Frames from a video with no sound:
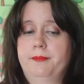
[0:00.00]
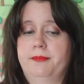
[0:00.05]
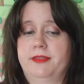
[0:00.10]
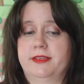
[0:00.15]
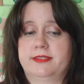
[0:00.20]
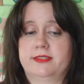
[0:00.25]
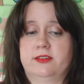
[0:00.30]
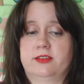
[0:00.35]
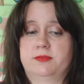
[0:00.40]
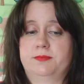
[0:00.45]

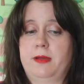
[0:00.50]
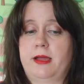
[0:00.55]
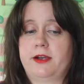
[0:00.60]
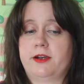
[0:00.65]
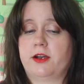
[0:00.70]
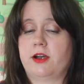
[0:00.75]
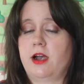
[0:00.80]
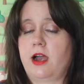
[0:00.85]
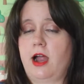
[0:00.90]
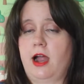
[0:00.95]
This looks
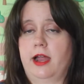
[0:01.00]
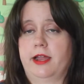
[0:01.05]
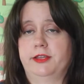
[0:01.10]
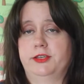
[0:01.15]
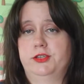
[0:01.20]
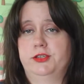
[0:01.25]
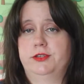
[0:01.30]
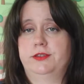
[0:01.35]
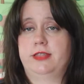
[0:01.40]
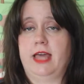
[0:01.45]
better.
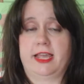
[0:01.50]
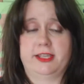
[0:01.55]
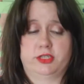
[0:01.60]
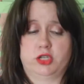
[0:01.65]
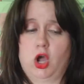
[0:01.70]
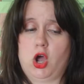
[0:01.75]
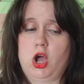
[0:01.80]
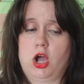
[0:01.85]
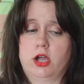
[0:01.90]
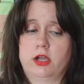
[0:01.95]
That
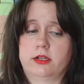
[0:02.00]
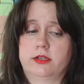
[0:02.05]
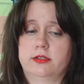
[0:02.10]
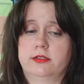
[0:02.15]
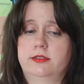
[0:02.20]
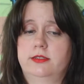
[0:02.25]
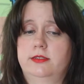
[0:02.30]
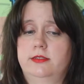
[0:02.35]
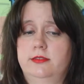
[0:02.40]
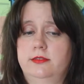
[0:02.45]

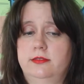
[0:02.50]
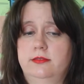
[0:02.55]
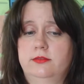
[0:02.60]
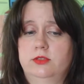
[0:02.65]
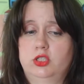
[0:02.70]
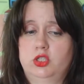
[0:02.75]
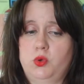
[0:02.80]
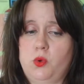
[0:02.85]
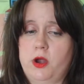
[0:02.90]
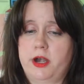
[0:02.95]
dog,
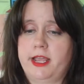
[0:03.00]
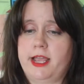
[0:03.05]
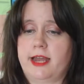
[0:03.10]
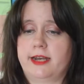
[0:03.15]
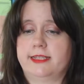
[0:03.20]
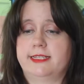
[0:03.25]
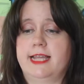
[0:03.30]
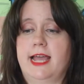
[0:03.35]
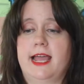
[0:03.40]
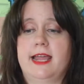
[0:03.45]
20 out
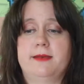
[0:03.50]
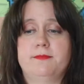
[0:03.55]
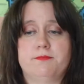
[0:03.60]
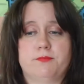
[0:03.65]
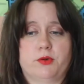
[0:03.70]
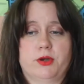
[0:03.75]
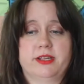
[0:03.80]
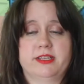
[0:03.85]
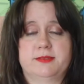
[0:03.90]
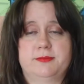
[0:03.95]
of 10,
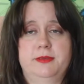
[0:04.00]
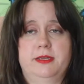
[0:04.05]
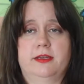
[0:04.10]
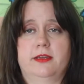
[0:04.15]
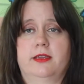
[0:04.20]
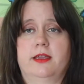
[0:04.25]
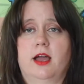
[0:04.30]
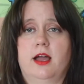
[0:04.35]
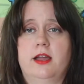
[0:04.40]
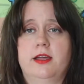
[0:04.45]
brings me
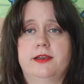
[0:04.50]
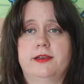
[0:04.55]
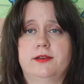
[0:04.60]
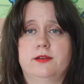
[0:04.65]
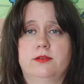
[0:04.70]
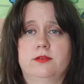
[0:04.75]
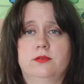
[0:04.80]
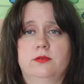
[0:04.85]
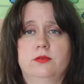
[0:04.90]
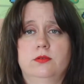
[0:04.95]
a
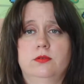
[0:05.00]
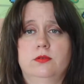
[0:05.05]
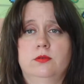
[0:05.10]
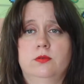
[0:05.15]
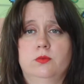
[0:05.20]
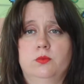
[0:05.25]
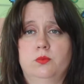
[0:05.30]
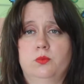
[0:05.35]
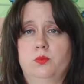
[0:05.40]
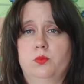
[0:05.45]
gun,
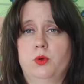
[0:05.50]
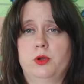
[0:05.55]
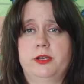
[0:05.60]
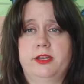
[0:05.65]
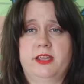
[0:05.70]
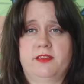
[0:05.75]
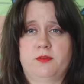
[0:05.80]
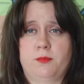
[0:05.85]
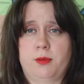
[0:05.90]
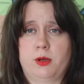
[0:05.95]
would
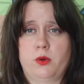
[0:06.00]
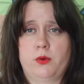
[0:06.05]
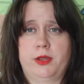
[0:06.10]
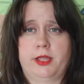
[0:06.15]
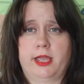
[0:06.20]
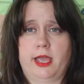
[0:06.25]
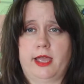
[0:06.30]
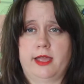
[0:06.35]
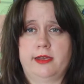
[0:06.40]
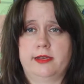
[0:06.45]
give a bone
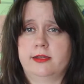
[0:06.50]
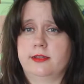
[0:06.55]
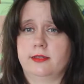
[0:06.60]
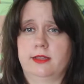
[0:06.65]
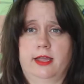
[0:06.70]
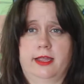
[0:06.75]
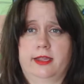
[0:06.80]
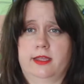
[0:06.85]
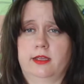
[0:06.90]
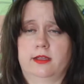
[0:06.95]
again.
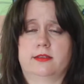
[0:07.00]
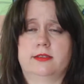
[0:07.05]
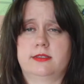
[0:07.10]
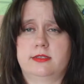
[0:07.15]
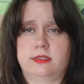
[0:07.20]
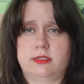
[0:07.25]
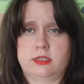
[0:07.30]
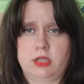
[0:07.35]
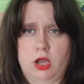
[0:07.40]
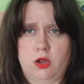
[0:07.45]
Like,
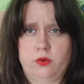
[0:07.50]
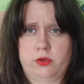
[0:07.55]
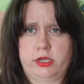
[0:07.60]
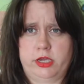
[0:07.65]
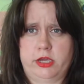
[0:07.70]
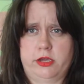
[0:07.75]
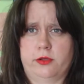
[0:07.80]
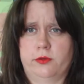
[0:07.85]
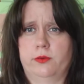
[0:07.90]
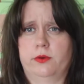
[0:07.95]
so
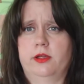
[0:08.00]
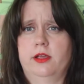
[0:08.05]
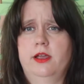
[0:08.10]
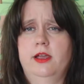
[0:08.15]
cute.